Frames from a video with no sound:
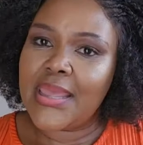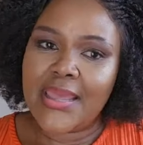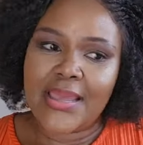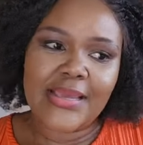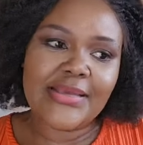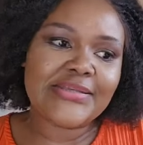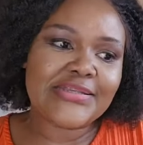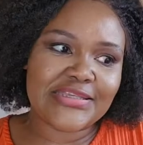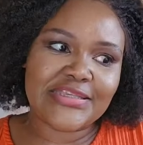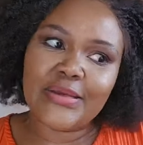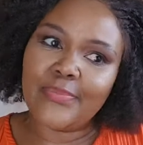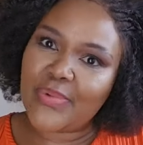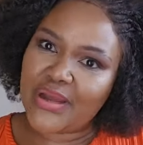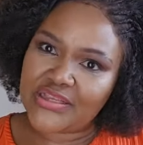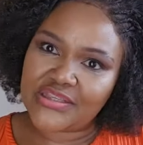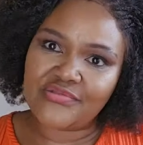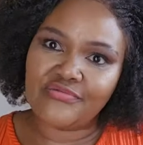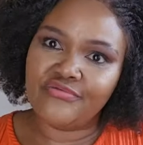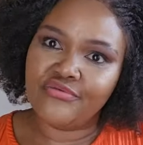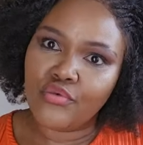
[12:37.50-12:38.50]

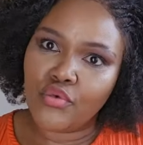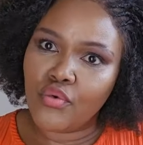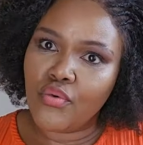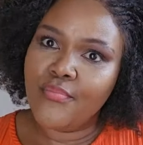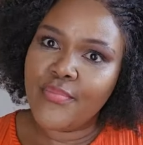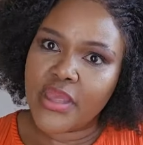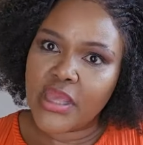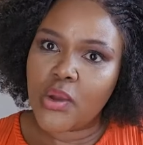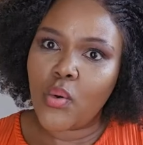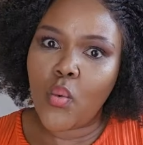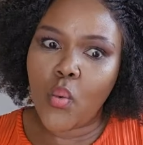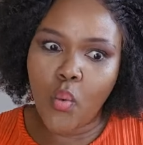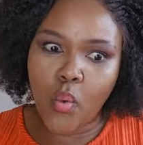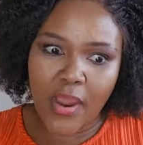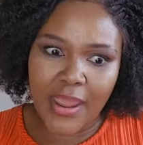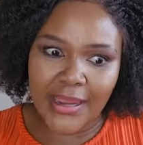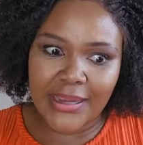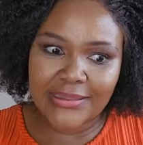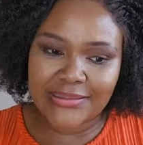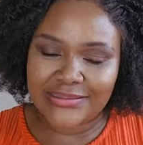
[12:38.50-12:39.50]
isimasiphumi
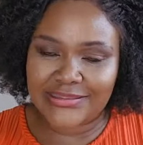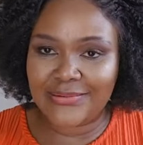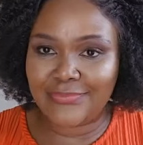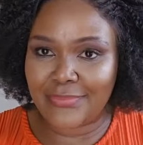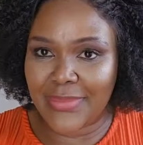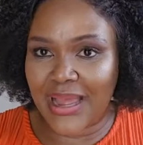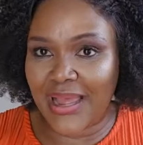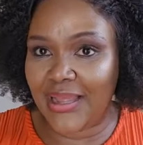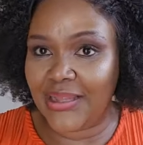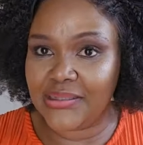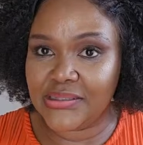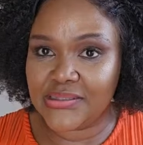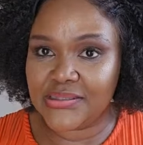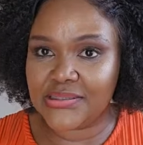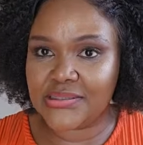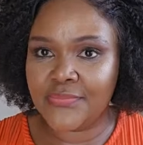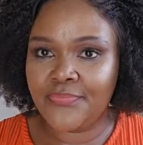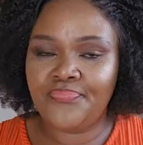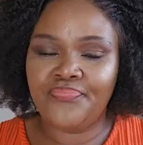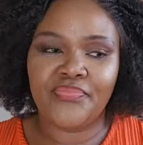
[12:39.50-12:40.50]
work
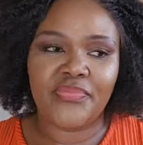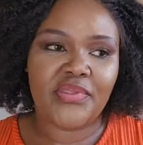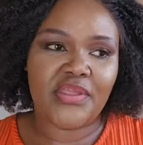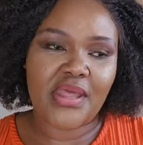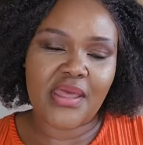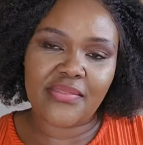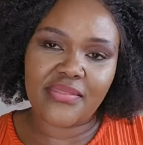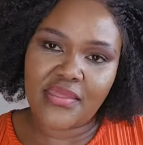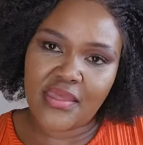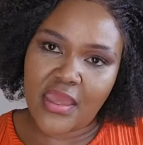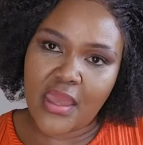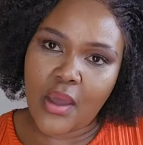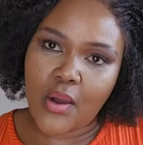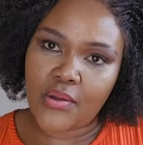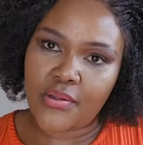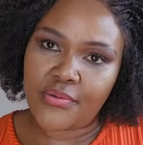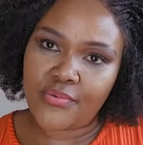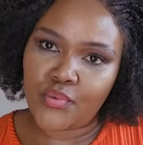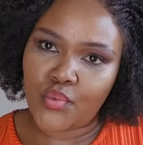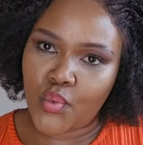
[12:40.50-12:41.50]
demands that they are
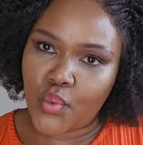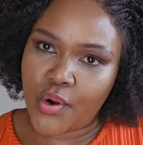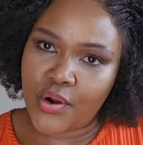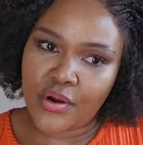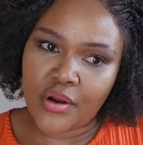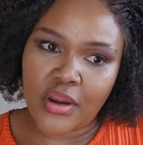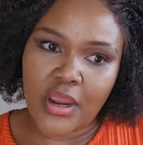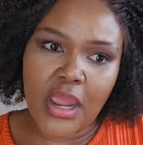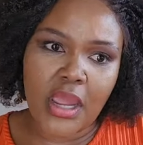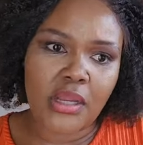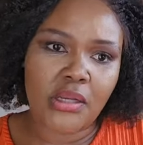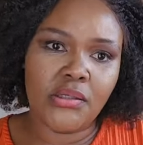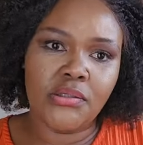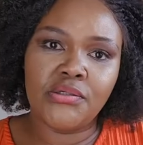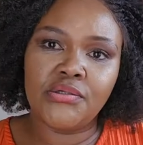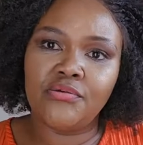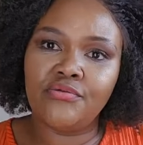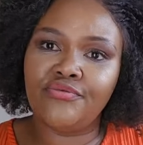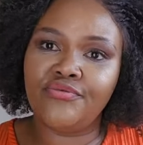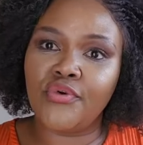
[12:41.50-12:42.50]
at work and
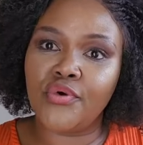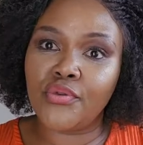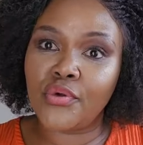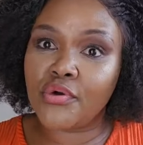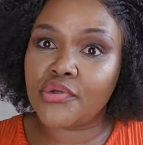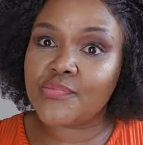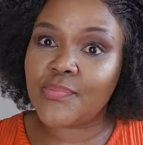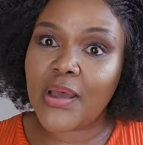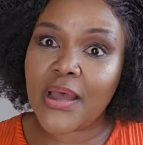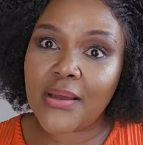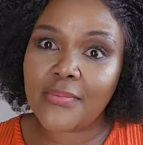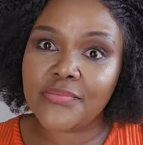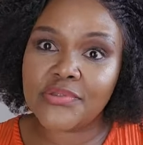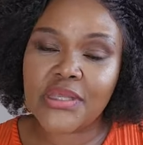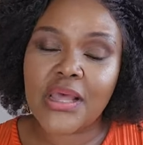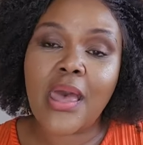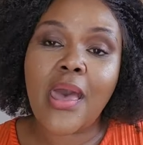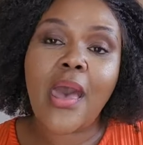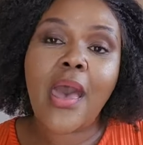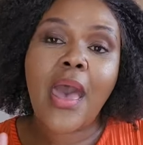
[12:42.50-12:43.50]
for those moms
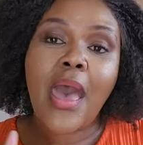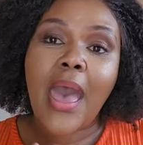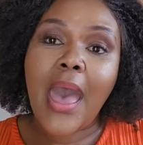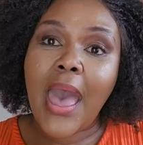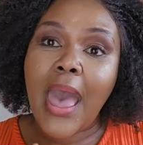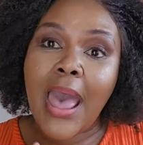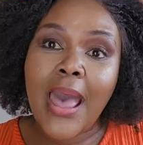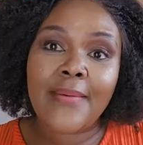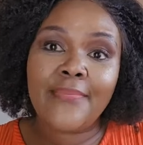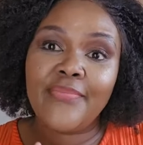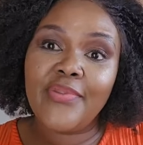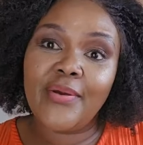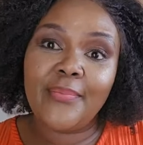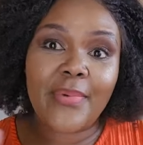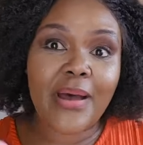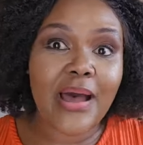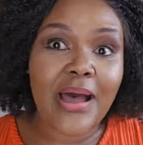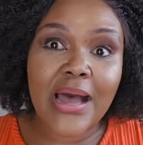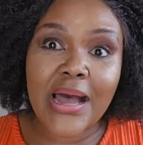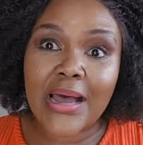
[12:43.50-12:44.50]
i'm the
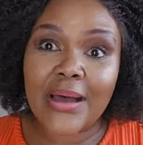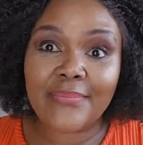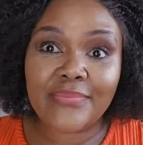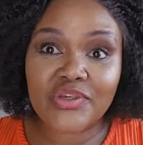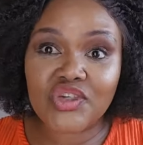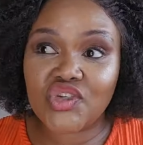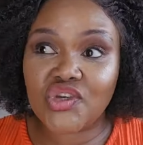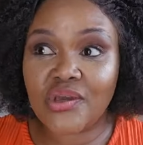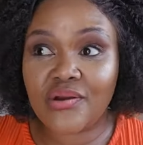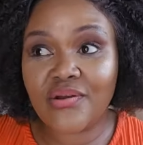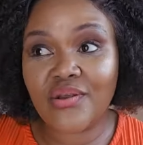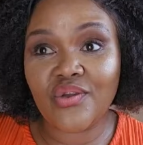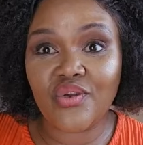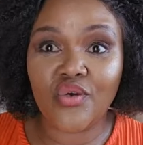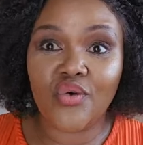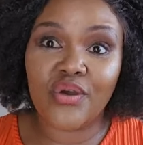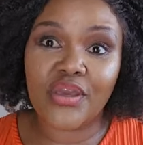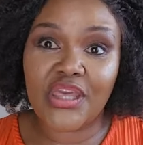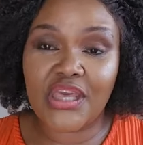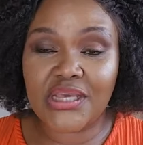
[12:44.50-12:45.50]
mom cheering
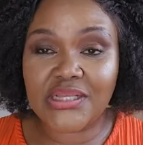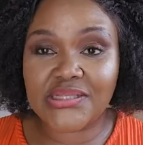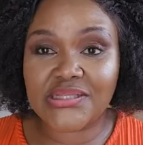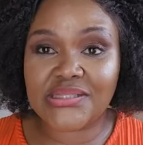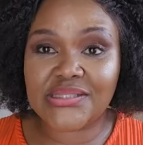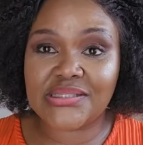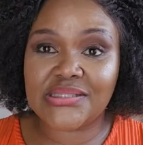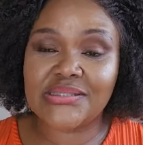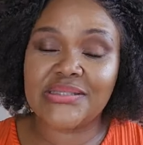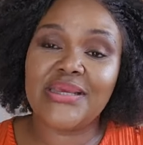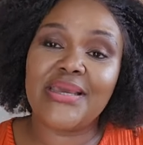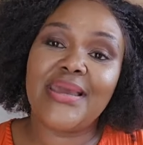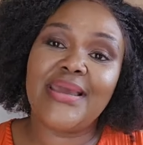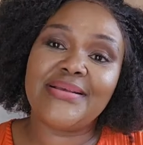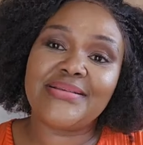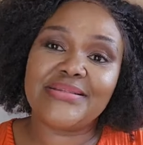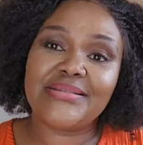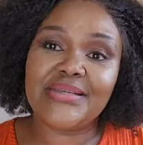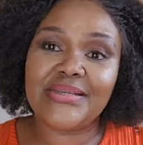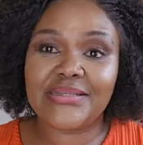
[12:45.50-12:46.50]
your kids
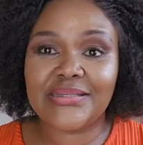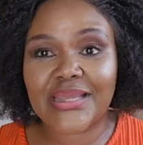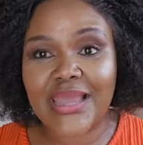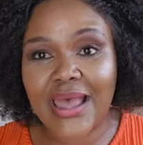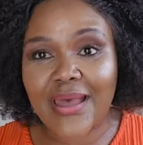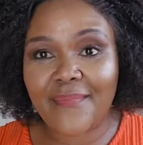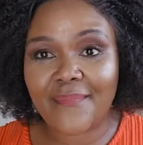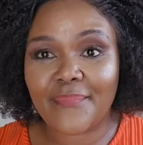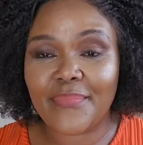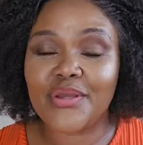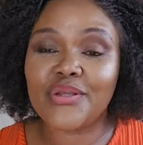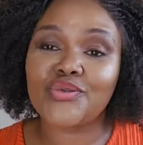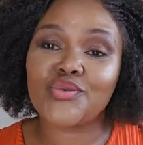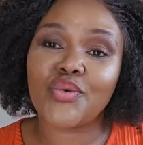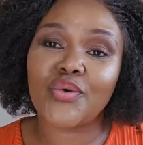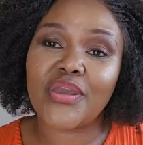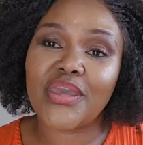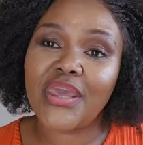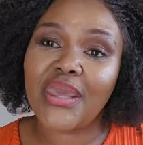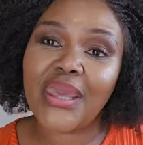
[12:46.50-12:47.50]
stadium it's
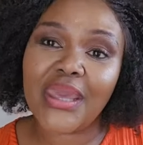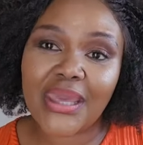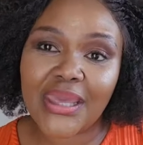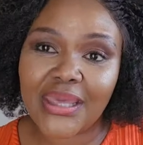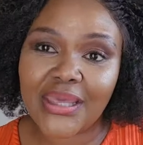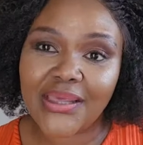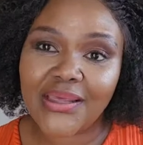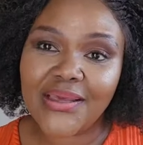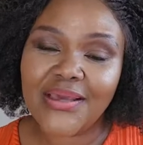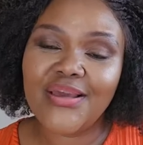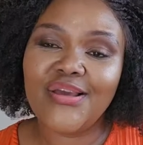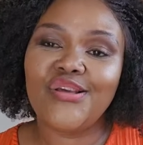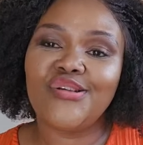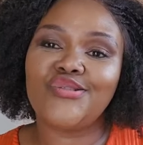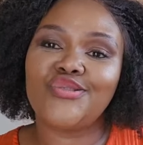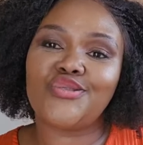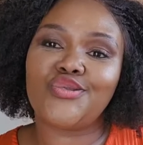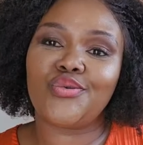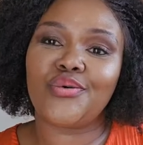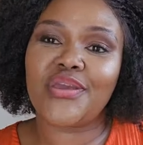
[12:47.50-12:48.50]
okay
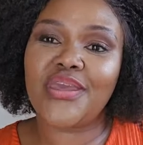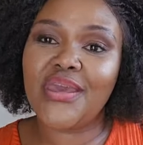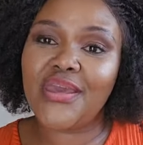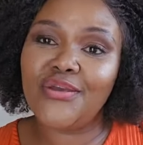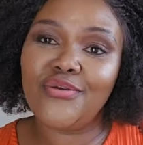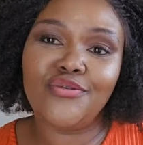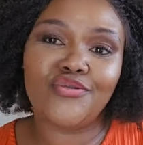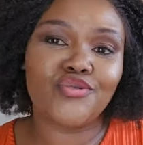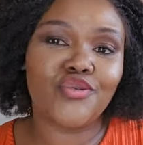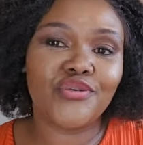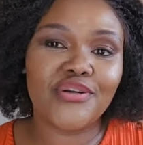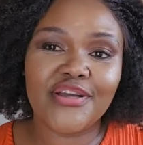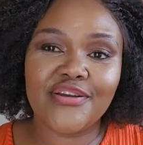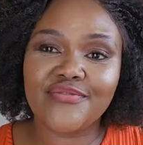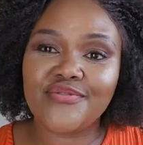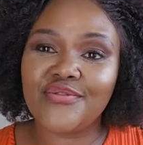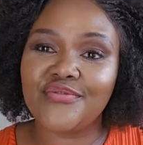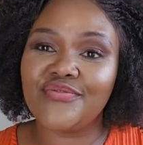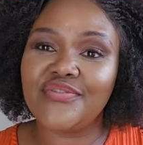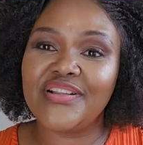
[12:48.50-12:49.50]
it's okay you don't have
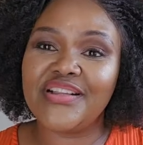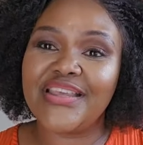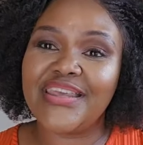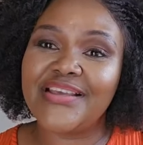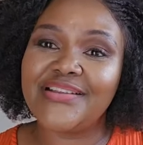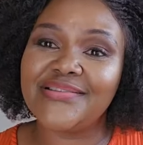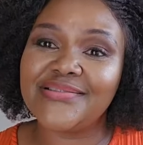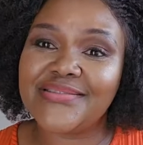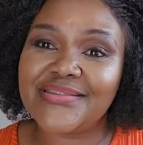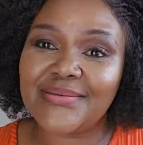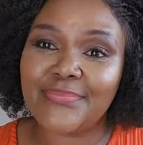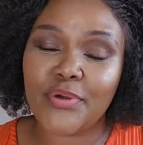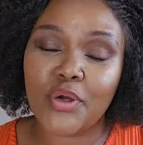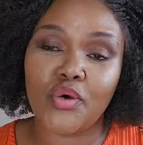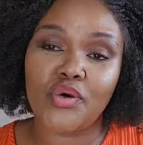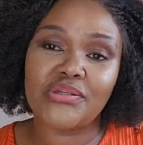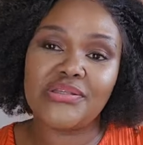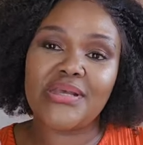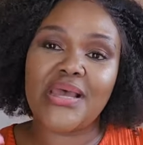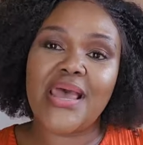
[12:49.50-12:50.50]
to feel guilty
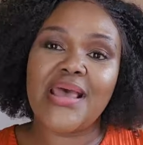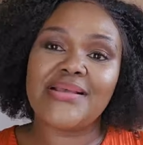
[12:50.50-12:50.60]
because